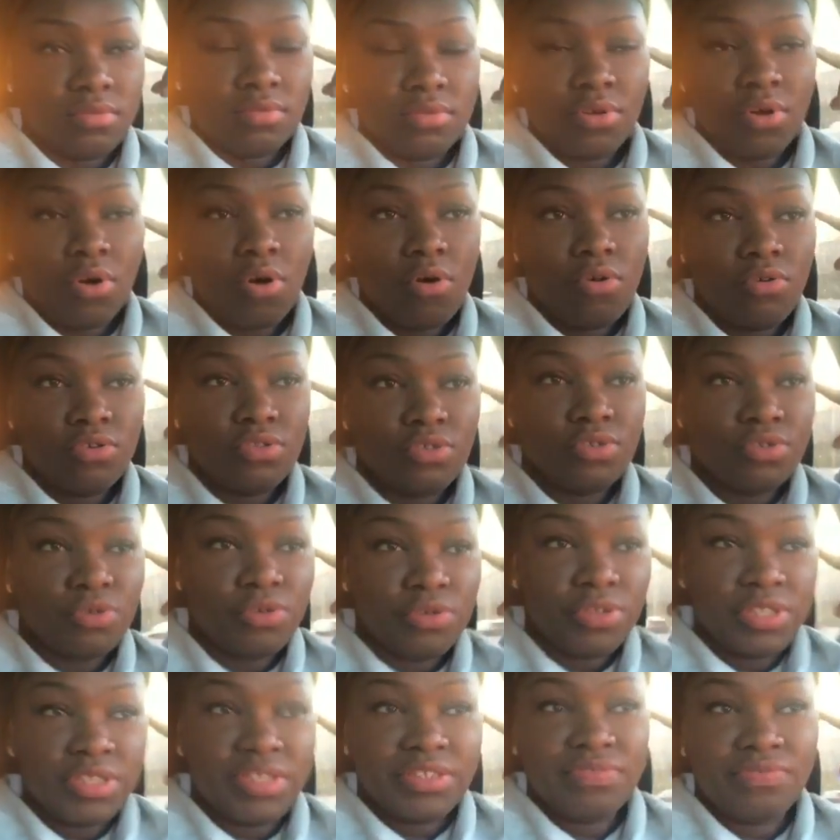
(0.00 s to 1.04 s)
the whole
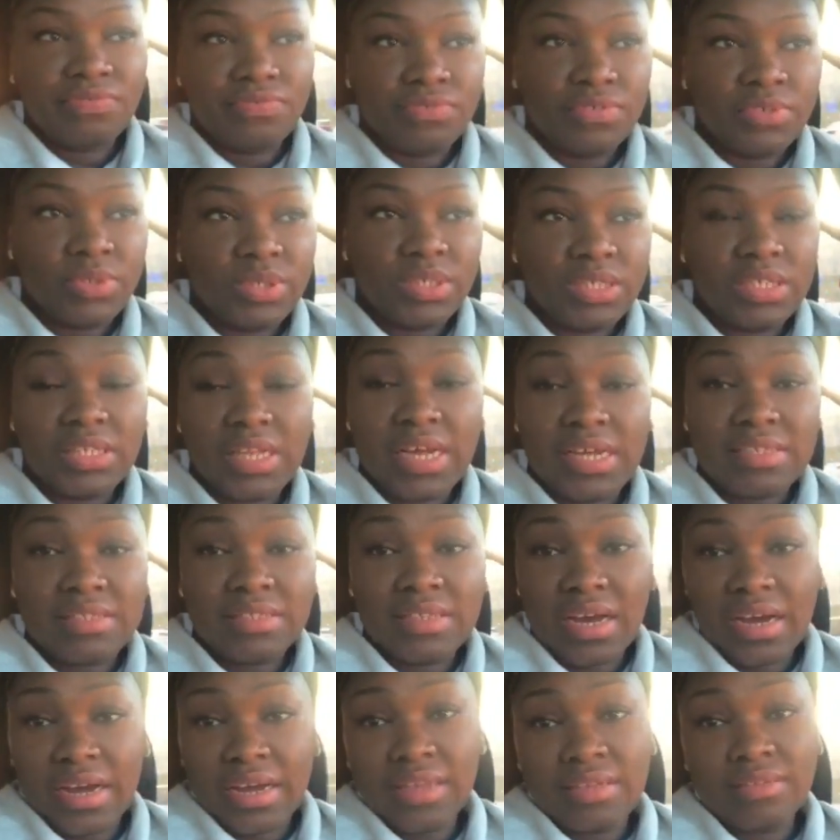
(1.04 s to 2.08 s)
story for last
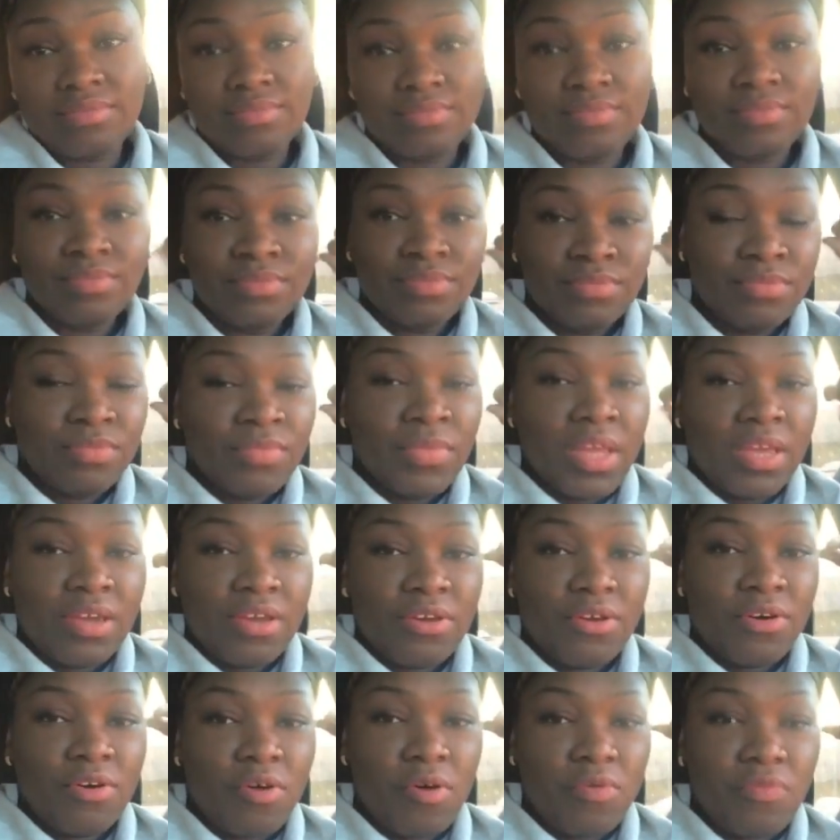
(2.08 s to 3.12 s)
night.
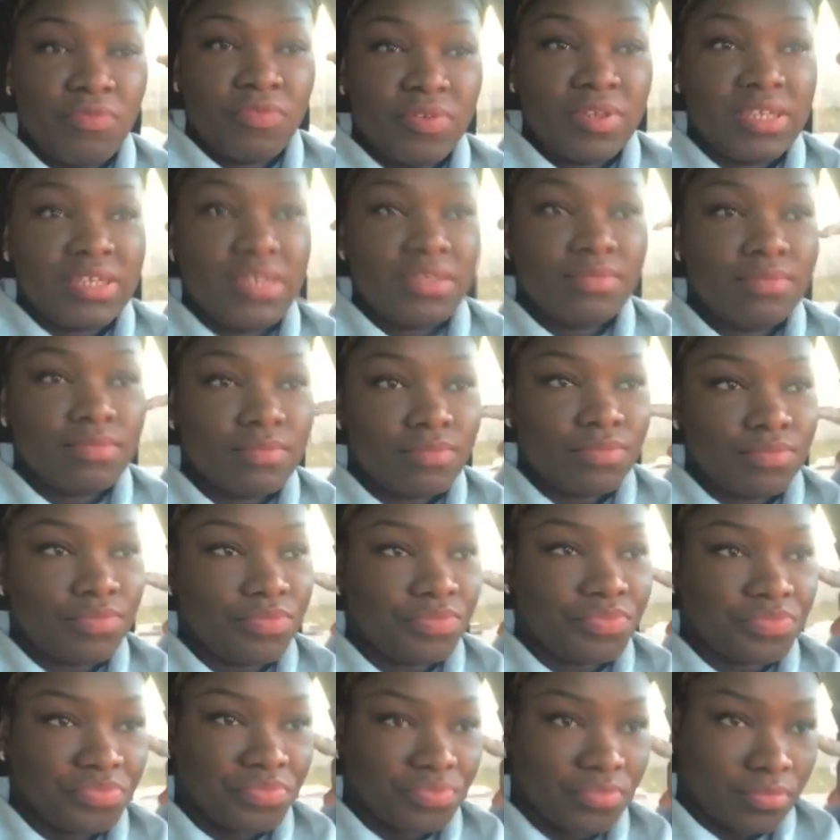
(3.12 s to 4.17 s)
Hopefully
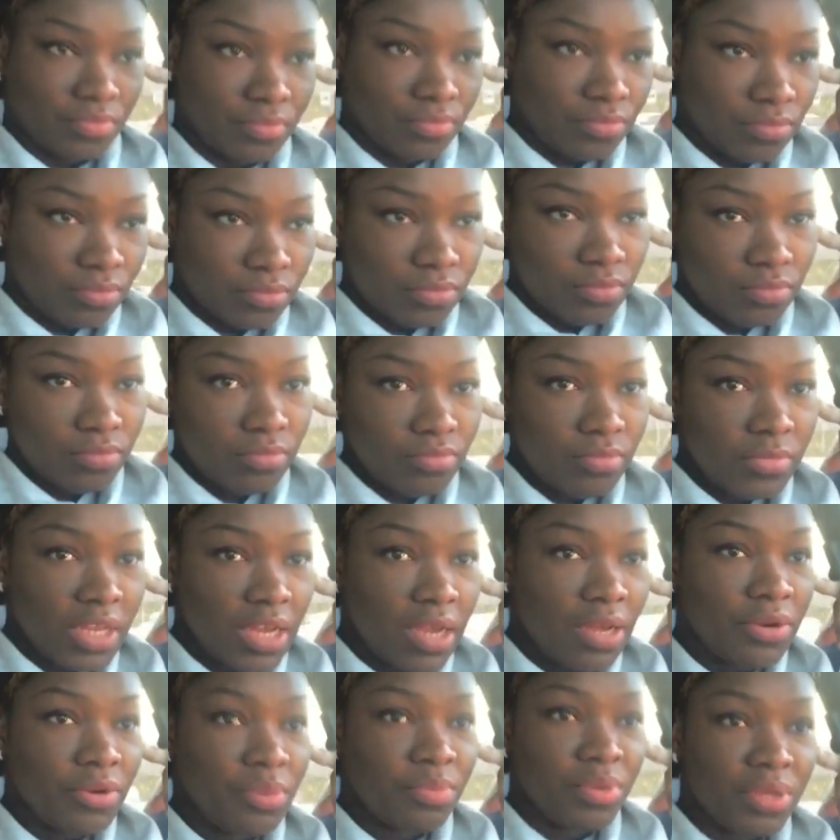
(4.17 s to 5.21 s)

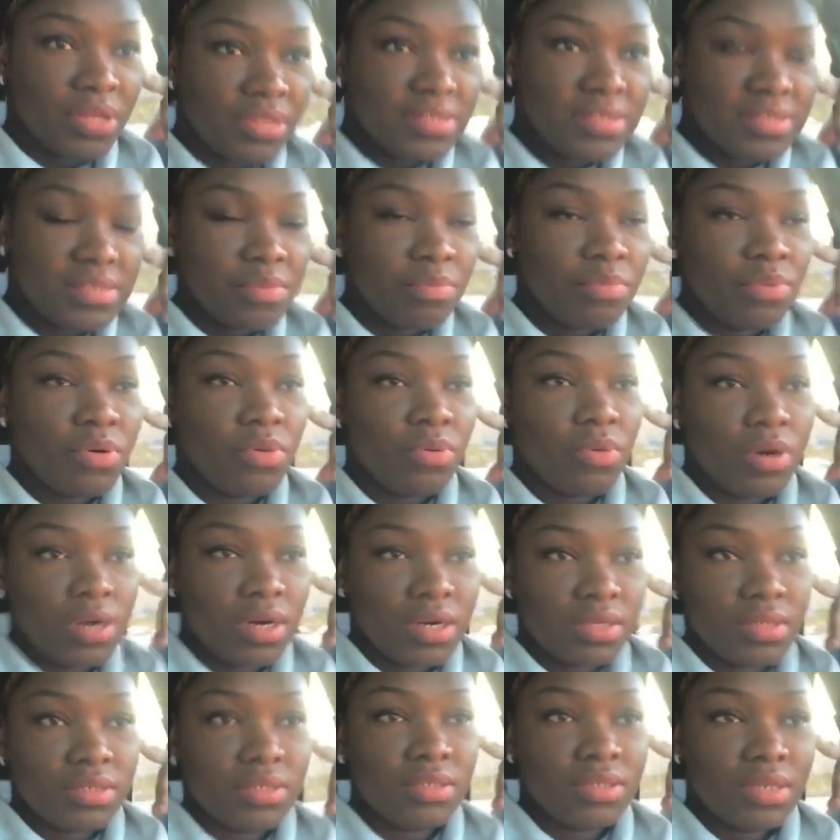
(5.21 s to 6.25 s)
it'll be a simple
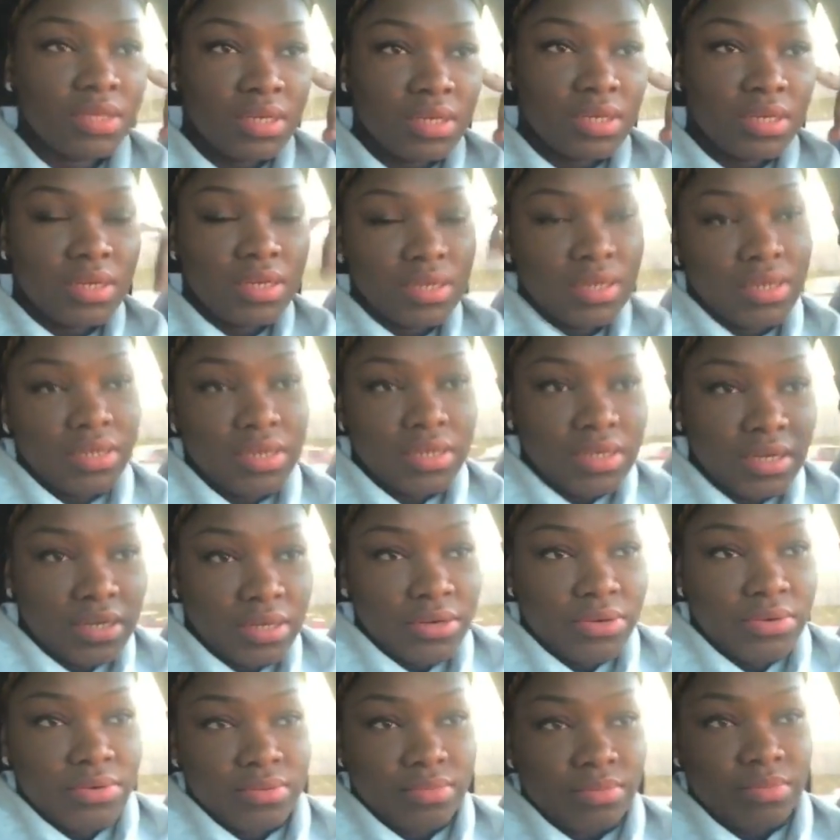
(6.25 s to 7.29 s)
one.
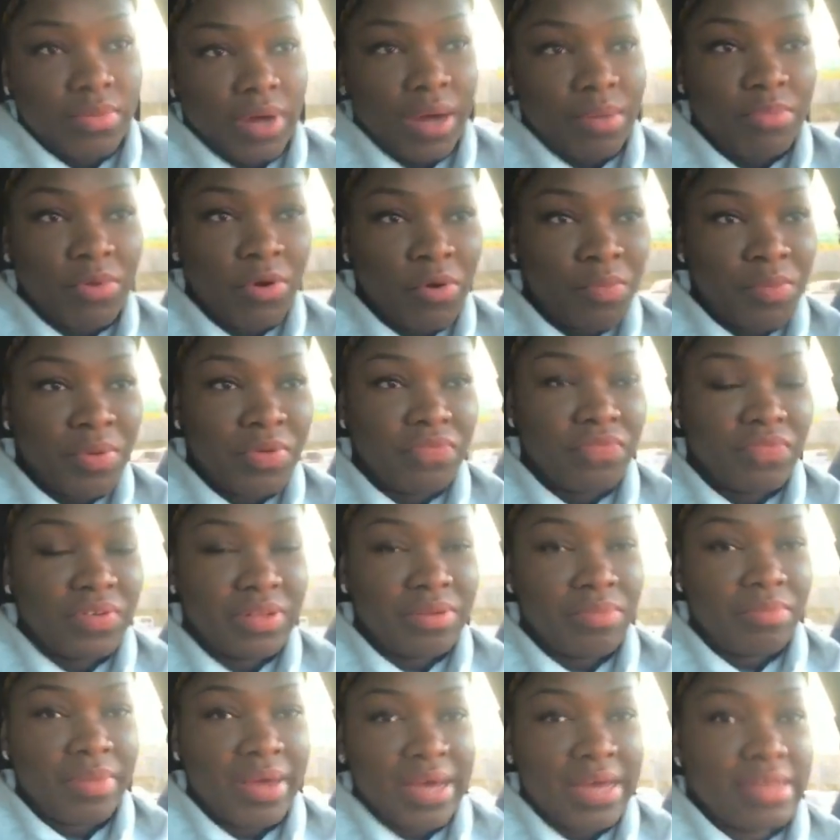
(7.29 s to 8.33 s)
I'm hoping for
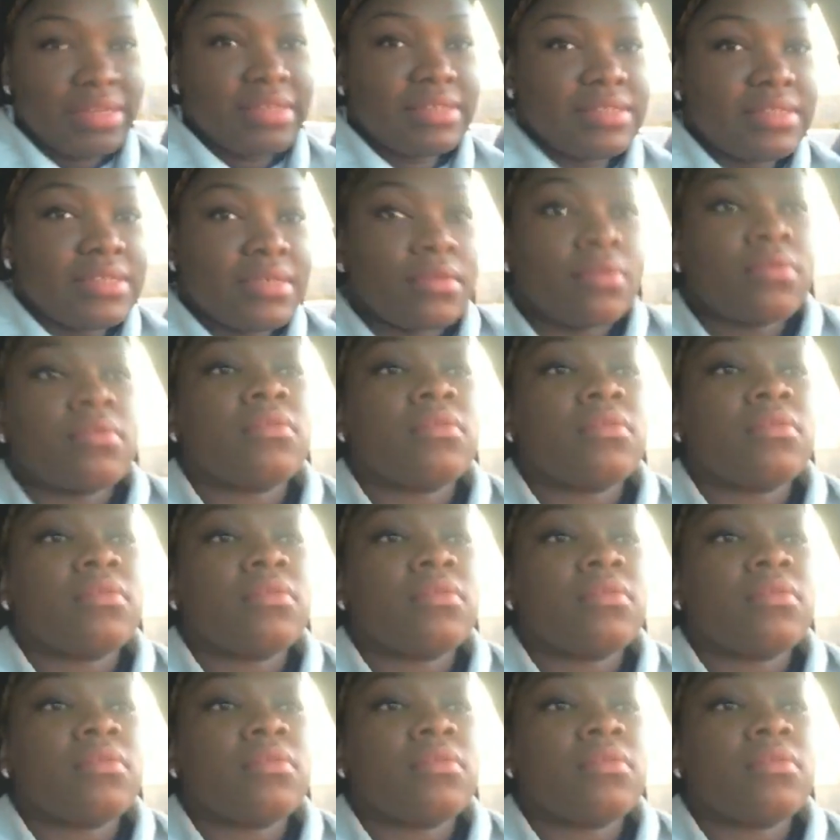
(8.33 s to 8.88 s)
the best.